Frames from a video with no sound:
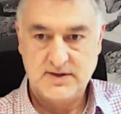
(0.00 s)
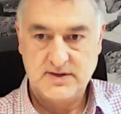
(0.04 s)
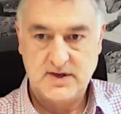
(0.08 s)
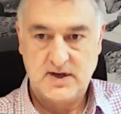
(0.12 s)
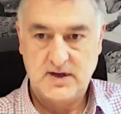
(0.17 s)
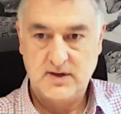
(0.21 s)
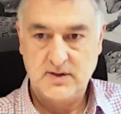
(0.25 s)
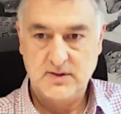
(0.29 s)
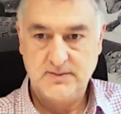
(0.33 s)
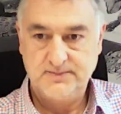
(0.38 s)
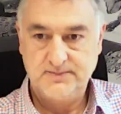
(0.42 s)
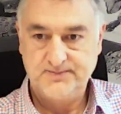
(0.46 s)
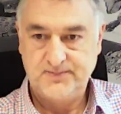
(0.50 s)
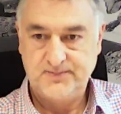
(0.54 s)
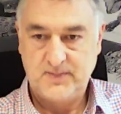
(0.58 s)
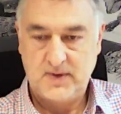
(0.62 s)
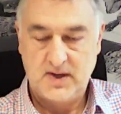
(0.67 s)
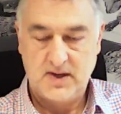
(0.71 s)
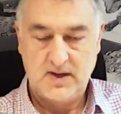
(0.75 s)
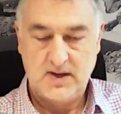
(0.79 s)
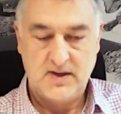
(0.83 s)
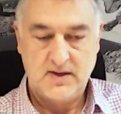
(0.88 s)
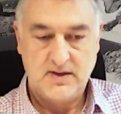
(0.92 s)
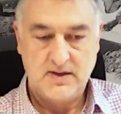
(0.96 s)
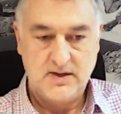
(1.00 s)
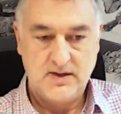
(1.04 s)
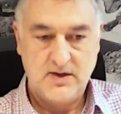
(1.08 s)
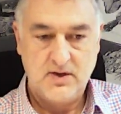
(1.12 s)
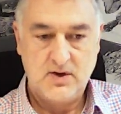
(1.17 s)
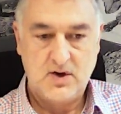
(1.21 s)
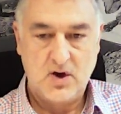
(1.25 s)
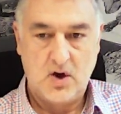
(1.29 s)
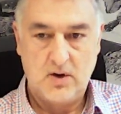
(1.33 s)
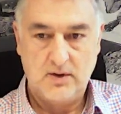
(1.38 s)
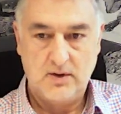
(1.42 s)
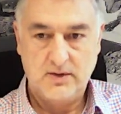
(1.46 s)
So
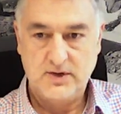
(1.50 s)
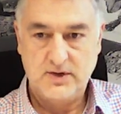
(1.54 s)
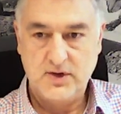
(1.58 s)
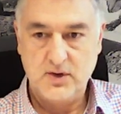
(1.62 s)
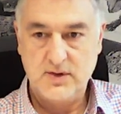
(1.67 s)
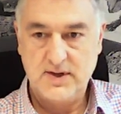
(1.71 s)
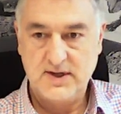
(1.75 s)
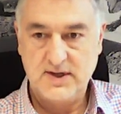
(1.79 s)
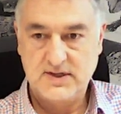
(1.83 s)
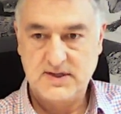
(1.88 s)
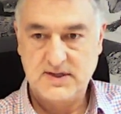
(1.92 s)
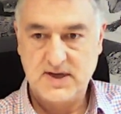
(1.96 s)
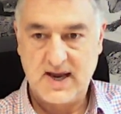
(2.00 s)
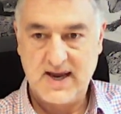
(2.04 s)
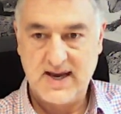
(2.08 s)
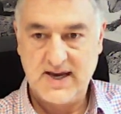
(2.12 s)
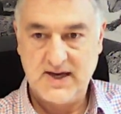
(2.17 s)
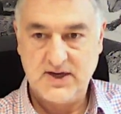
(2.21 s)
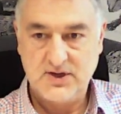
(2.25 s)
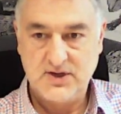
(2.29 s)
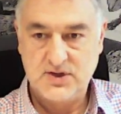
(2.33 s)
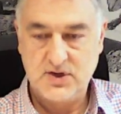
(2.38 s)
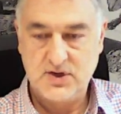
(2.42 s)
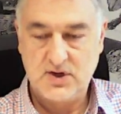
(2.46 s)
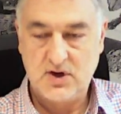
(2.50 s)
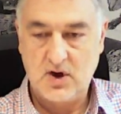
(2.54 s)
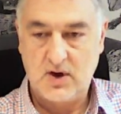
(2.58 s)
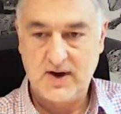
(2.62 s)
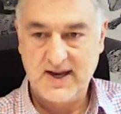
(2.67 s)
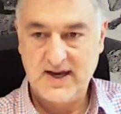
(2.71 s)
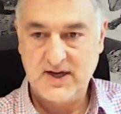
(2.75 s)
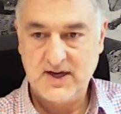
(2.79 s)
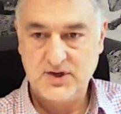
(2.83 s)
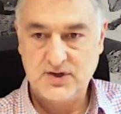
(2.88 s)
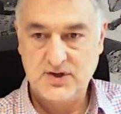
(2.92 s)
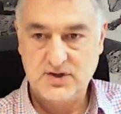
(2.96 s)
you can't do this each. You
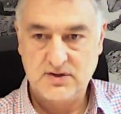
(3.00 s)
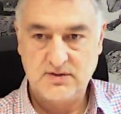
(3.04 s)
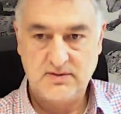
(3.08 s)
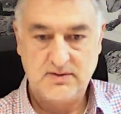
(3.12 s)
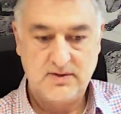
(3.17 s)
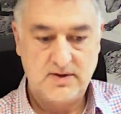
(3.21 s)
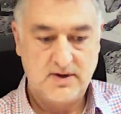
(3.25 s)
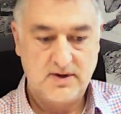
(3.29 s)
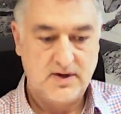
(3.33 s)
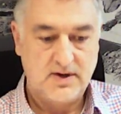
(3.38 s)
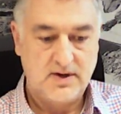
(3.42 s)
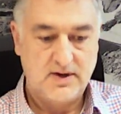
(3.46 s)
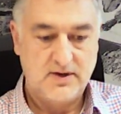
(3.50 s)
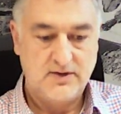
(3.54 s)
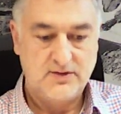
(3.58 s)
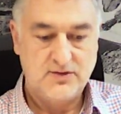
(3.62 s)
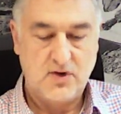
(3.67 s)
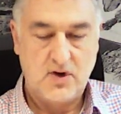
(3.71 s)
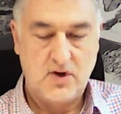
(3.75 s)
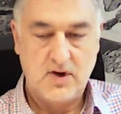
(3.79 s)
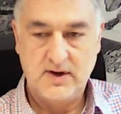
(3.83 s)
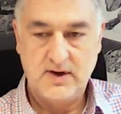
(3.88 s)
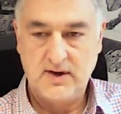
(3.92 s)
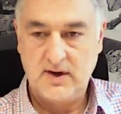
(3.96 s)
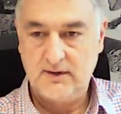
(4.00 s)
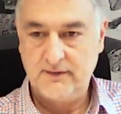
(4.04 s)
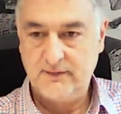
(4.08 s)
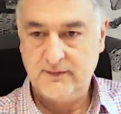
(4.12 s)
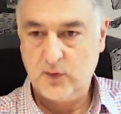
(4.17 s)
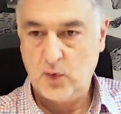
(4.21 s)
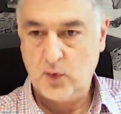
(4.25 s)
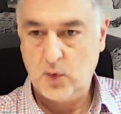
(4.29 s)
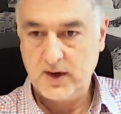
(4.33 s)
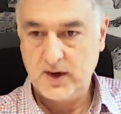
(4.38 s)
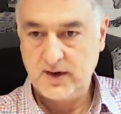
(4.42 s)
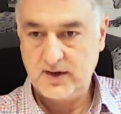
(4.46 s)
can't each try and
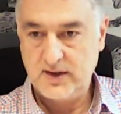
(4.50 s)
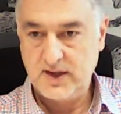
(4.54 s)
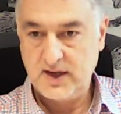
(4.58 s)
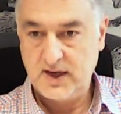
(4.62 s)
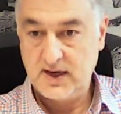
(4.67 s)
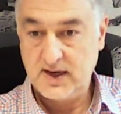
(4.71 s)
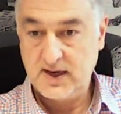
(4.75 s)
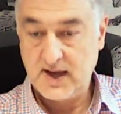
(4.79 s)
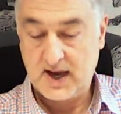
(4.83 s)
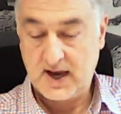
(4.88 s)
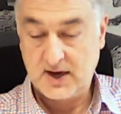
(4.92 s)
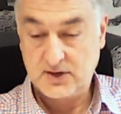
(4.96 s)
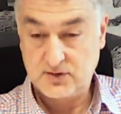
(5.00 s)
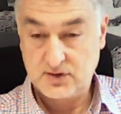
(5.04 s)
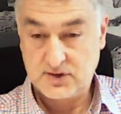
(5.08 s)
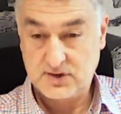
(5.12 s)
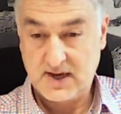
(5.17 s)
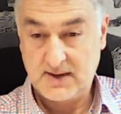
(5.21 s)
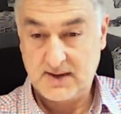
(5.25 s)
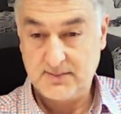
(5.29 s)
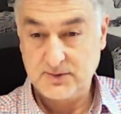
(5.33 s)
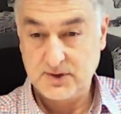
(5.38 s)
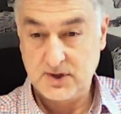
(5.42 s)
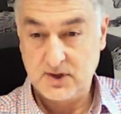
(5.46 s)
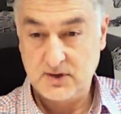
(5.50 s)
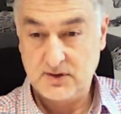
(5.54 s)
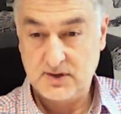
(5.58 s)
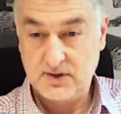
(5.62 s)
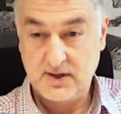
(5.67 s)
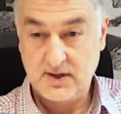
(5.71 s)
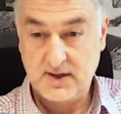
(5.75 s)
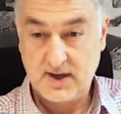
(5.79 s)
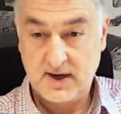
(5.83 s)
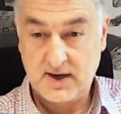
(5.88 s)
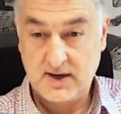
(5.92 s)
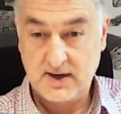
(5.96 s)
avoid the extra stamp
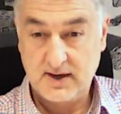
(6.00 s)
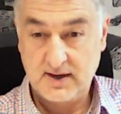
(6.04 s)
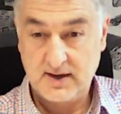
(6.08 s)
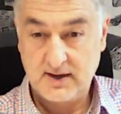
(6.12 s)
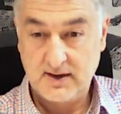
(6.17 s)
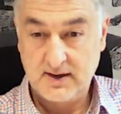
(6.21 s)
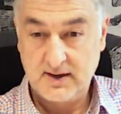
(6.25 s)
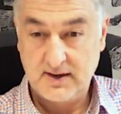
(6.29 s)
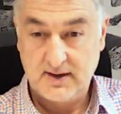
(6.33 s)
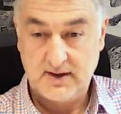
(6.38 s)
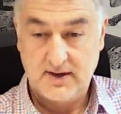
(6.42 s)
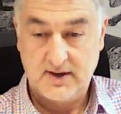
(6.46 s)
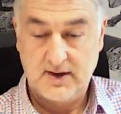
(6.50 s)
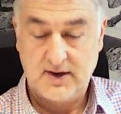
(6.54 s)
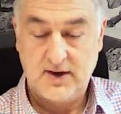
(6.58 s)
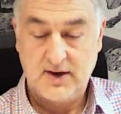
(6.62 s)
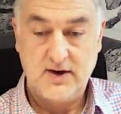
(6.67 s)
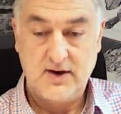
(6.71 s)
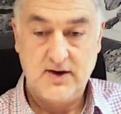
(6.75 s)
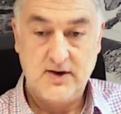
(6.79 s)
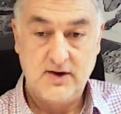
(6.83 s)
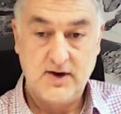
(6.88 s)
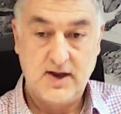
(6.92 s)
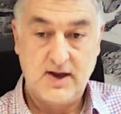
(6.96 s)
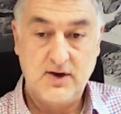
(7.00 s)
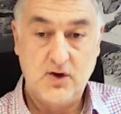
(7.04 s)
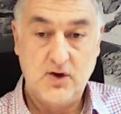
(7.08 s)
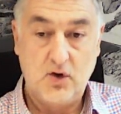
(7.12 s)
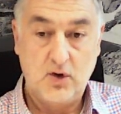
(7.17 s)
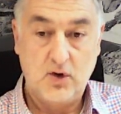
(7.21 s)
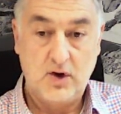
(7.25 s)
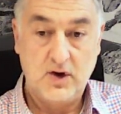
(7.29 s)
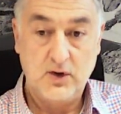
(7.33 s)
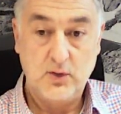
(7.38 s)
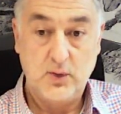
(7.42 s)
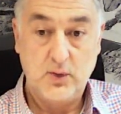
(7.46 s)
duty. They're not
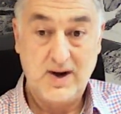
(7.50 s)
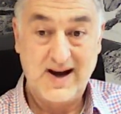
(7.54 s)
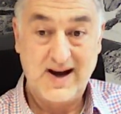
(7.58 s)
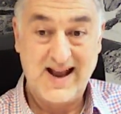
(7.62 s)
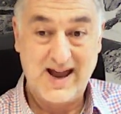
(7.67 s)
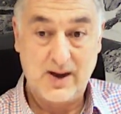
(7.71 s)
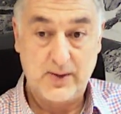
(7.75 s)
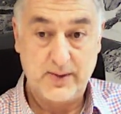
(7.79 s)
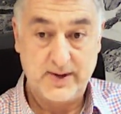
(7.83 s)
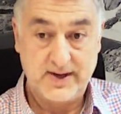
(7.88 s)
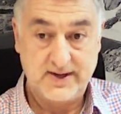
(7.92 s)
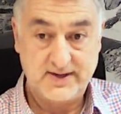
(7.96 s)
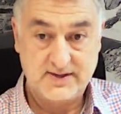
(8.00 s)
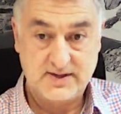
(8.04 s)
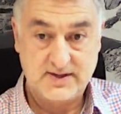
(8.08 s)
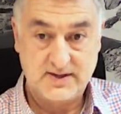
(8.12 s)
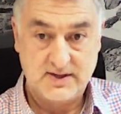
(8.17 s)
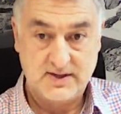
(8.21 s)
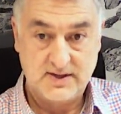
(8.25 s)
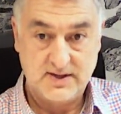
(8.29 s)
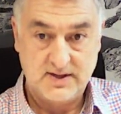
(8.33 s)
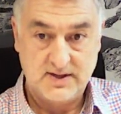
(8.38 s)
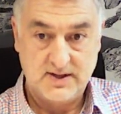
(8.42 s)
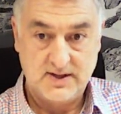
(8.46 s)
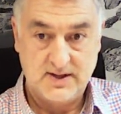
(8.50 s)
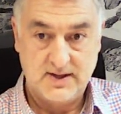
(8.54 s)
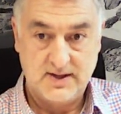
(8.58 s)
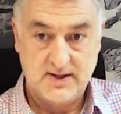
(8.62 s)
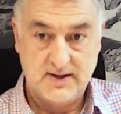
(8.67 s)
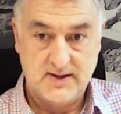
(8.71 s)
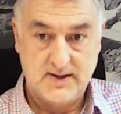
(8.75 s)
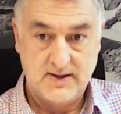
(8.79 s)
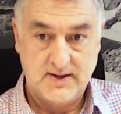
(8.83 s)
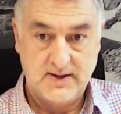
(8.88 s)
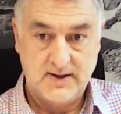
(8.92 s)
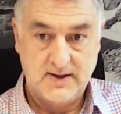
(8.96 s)
going to allow it.
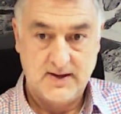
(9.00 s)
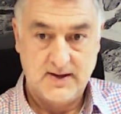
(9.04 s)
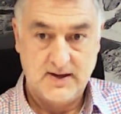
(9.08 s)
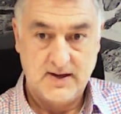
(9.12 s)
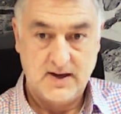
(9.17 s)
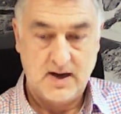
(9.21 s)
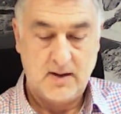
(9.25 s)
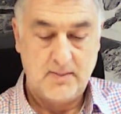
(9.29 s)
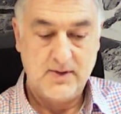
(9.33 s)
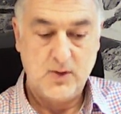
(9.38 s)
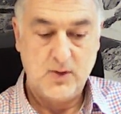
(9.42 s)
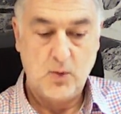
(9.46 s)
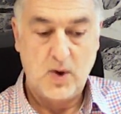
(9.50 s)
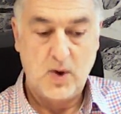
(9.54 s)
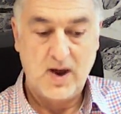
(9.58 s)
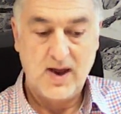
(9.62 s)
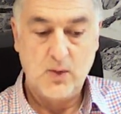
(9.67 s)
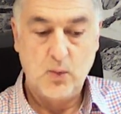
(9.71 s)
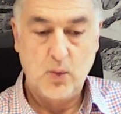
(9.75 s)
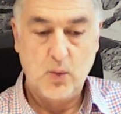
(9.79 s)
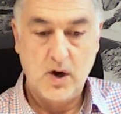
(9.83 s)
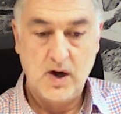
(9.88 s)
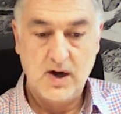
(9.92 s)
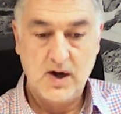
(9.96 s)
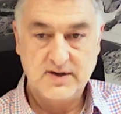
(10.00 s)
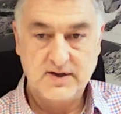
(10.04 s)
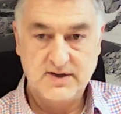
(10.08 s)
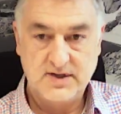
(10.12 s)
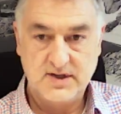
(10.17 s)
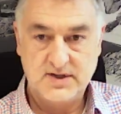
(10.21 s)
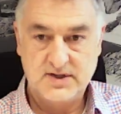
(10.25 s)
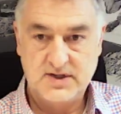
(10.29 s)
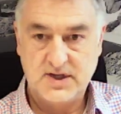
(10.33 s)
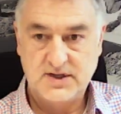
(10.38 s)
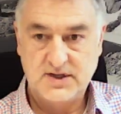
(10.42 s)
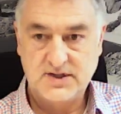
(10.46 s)
I mean, the way it
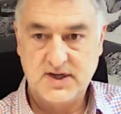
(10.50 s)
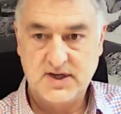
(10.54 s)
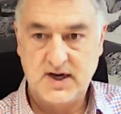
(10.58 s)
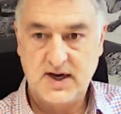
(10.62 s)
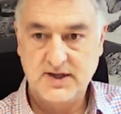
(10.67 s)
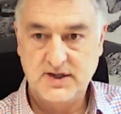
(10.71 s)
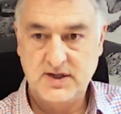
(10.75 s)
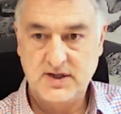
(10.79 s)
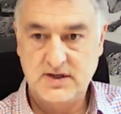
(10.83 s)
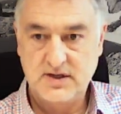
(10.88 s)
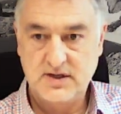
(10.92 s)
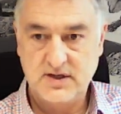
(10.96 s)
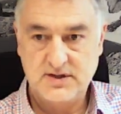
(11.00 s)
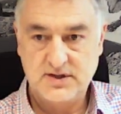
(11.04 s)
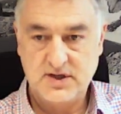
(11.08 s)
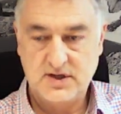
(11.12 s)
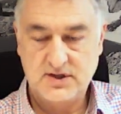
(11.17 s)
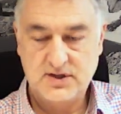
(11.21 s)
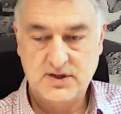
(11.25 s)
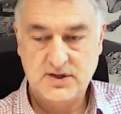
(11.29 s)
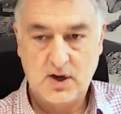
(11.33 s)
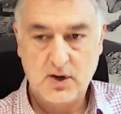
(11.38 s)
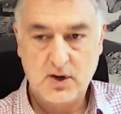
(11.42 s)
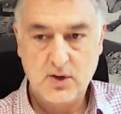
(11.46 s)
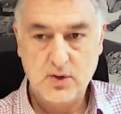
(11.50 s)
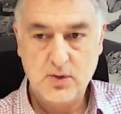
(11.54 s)
works is the solicitors are